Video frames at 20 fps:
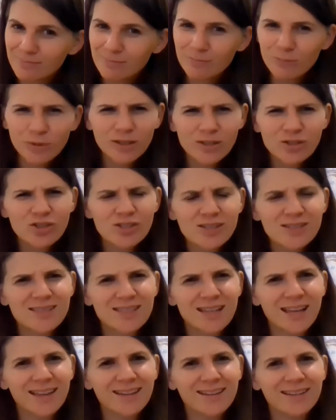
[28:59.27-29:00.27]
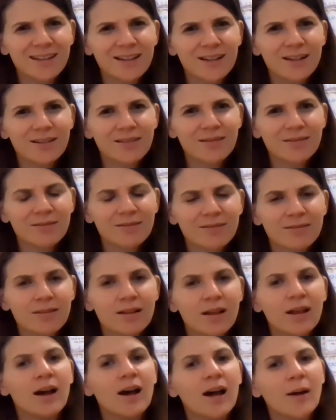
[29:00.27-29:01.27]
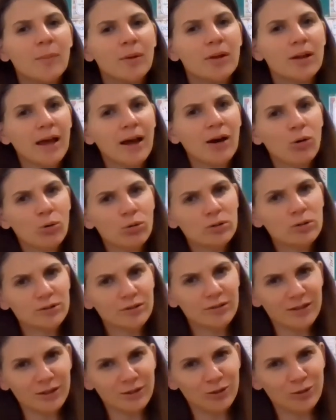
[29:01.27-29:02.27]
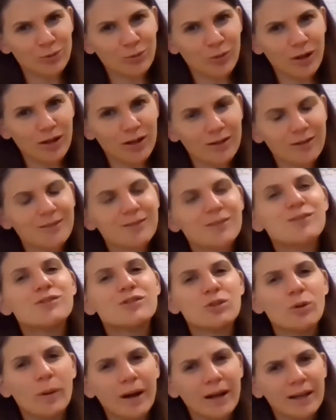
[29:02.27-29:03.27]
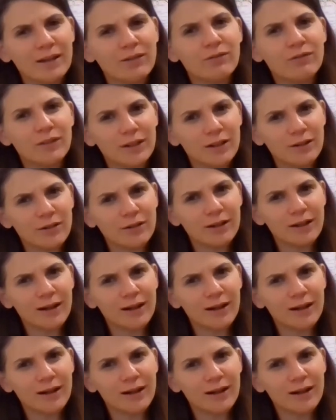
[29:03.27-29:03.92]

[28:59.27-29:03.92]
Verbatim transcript: What is she saying there? I'm a lot older than you are, so I can figure it